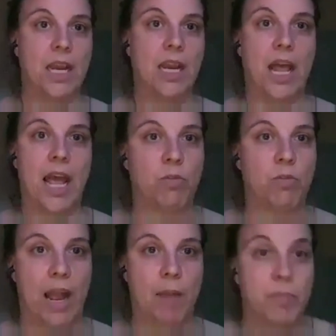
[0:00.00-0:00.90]
a head
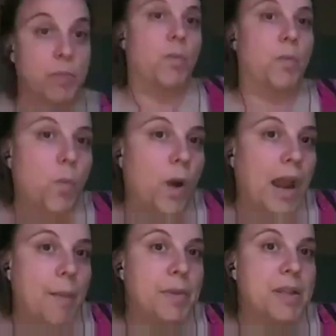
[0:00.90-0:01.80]
wrap,
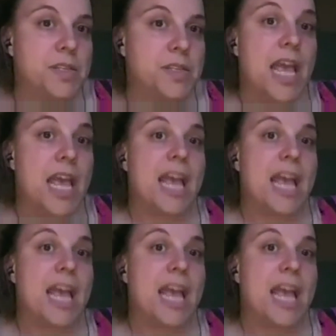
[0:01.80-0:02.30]
what happens?